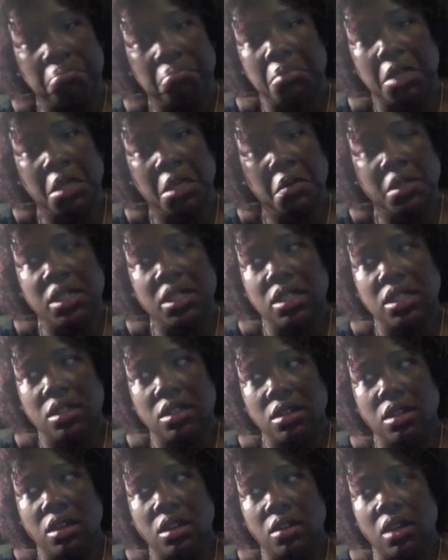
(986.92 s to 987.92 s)
it was, you
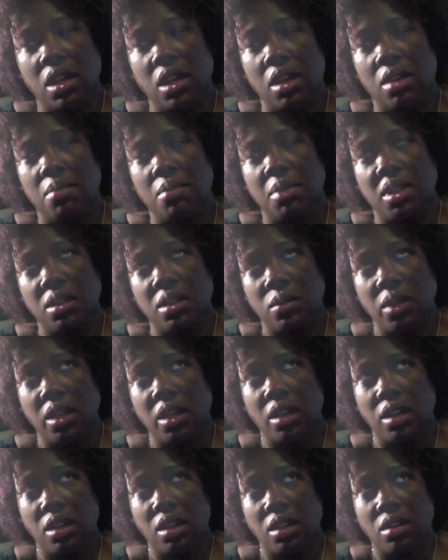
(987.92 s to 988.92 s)
know, but the
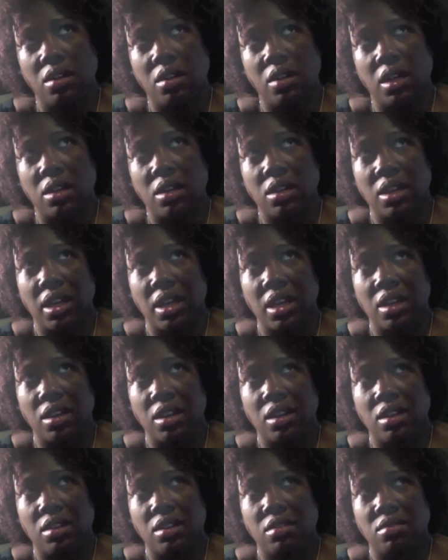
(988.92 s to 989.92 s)
way, you know, I look at
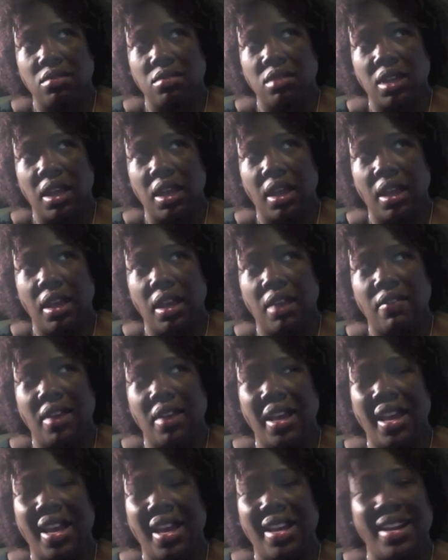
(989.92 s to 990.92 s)
it, if I
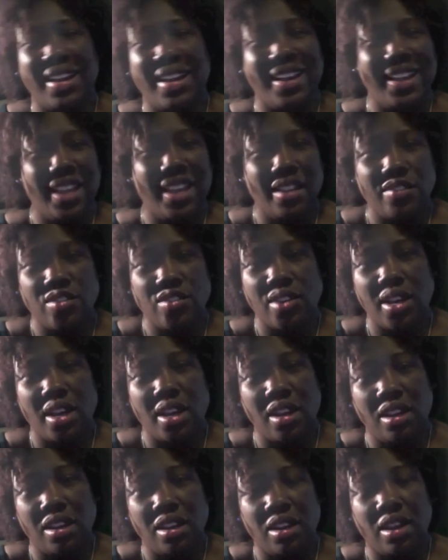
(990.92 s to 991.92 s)
had not have tried
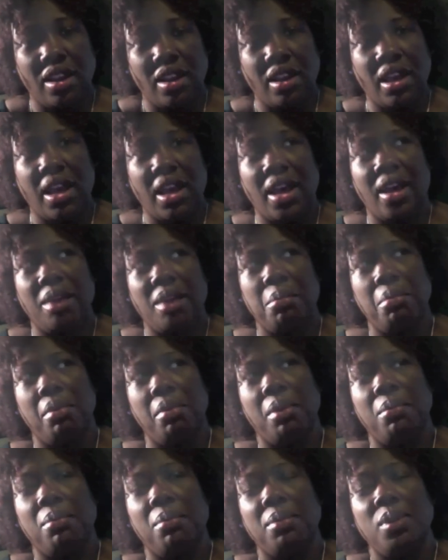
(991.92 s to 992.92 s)
it, I
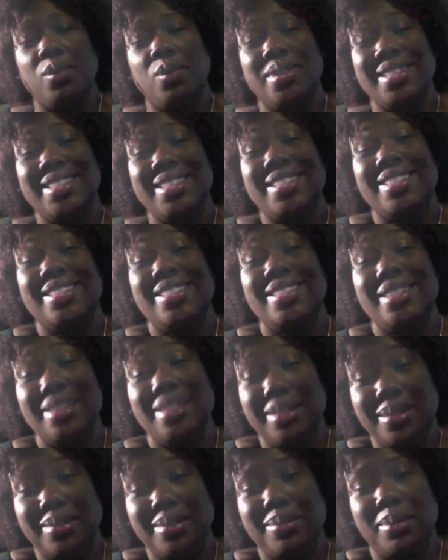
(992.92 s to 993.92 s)
probably would
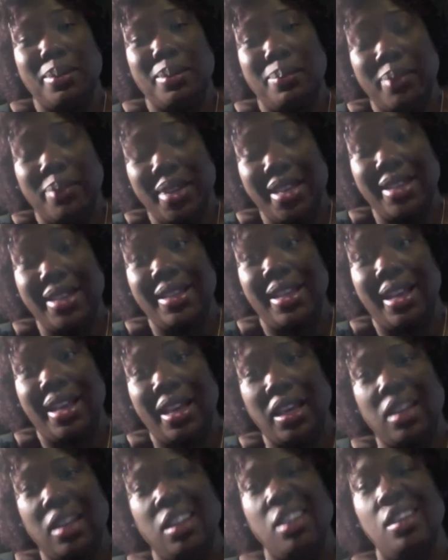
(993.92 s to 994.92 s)
still be
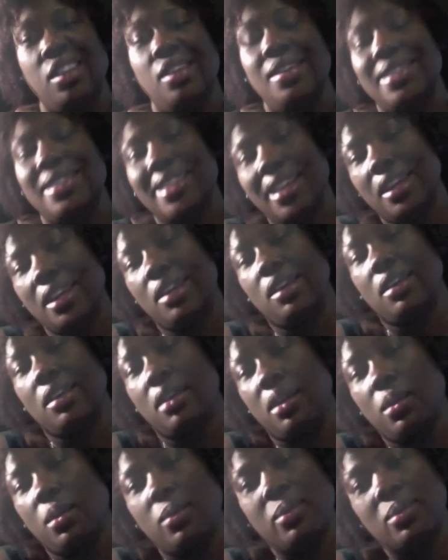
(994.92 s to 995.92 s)
like, dang,
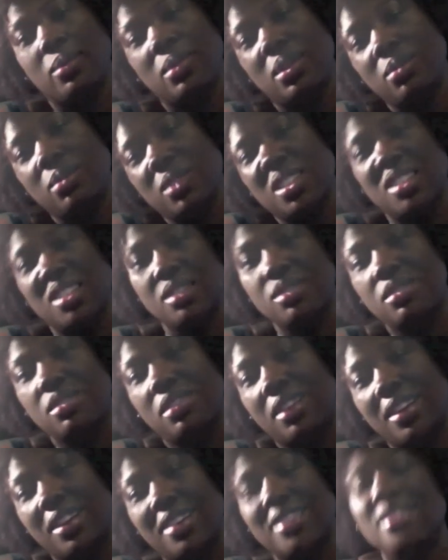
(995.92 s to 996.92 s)
I want
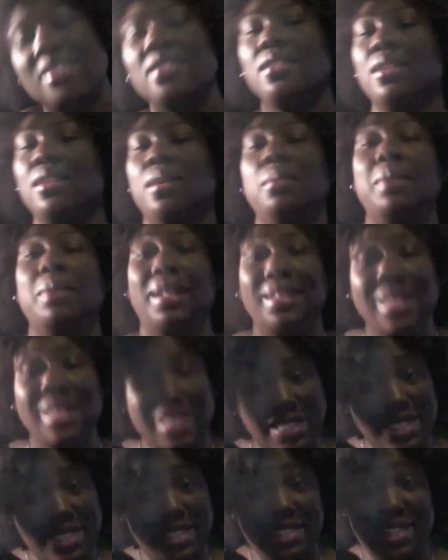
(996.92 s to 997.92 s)
Sisterlocks, you know, but at least I
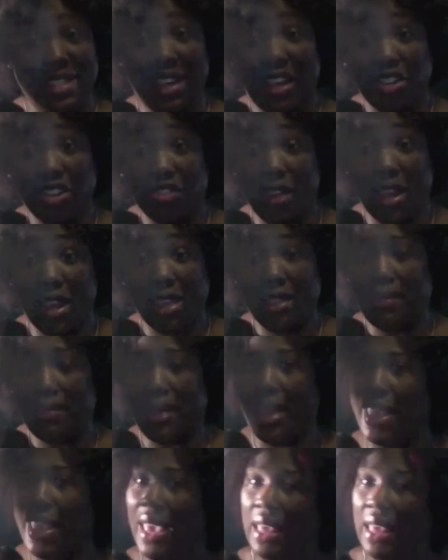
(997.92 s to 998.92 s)
could say I tried them, I had